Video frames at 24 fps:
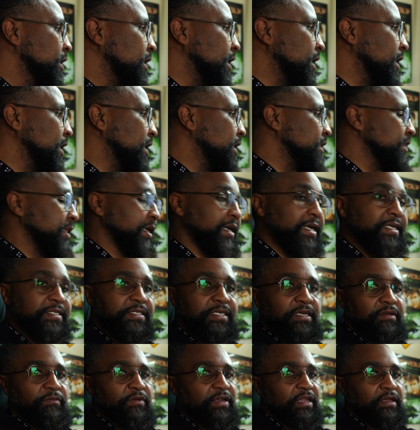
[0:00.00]
And like I
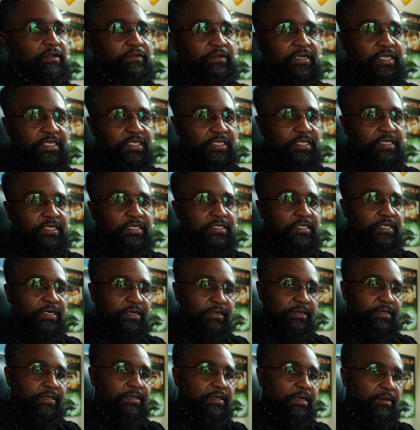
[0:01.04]
said, when I initially
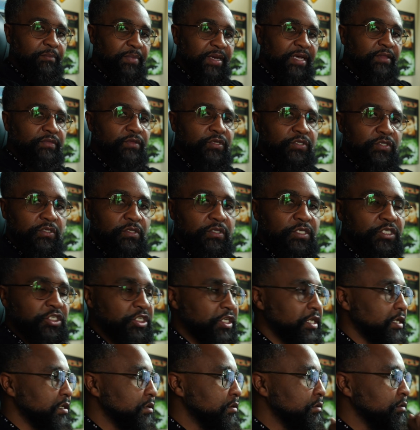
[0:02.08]
talked about this on the
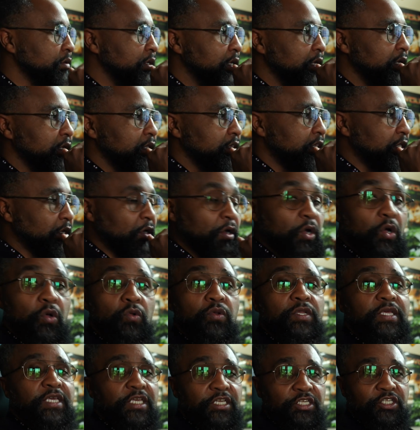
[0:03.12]
channel, the
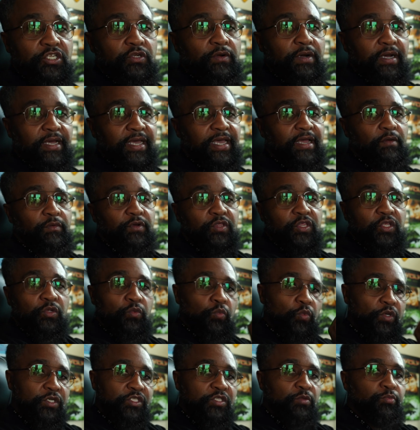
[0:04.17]
only issue I had with it
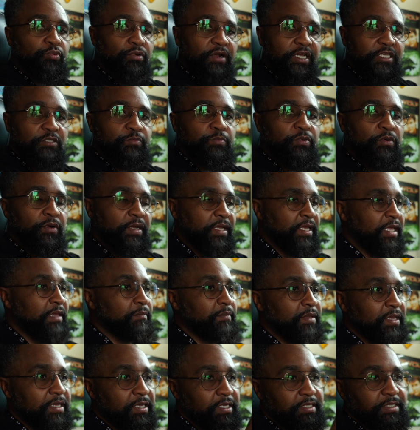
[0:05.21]
was the price point, and
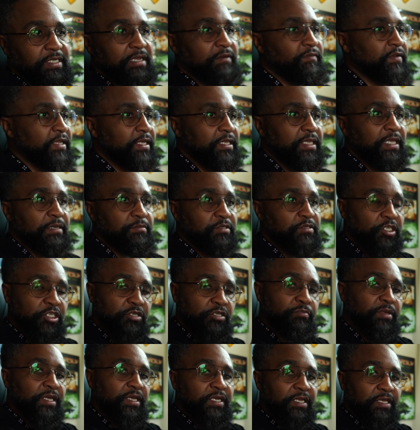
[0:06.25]
because evidently I'm such a
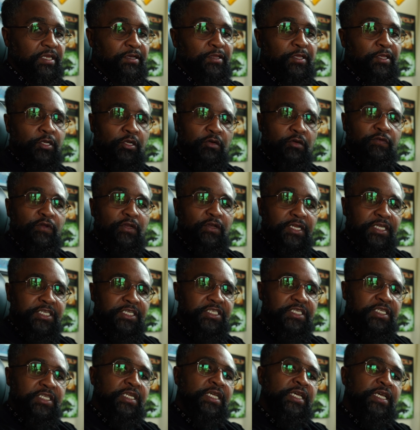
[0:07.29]
big deal, Lenovo
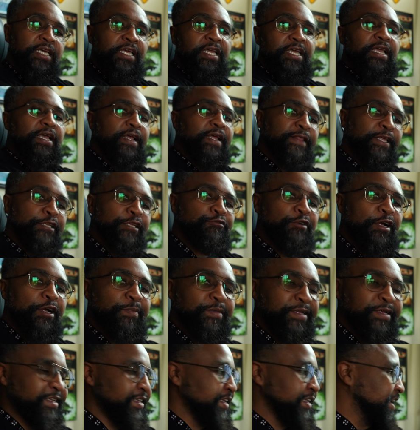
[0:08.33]
listened and they dropped
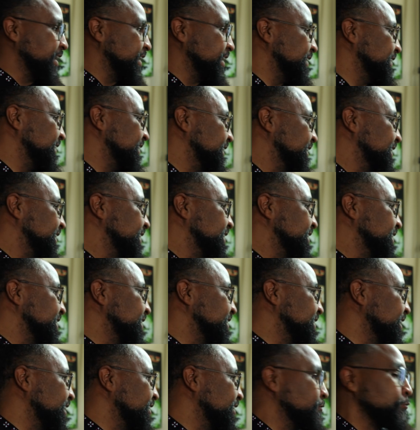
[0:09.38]
it down.
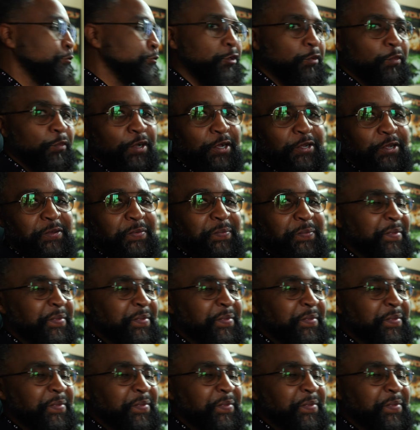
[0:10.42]
So you're welcome.